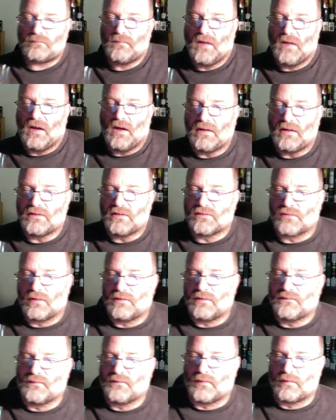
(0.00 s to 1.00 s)
I
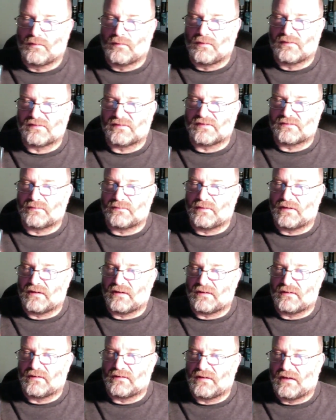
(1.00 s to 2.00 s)
enjoyed 4 Roses when I
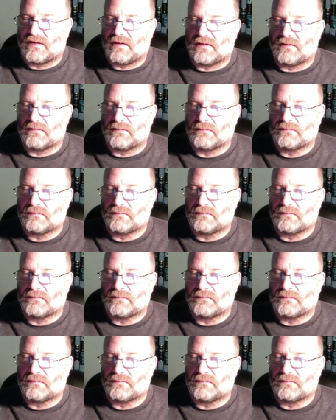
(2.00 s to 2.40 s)
could get it.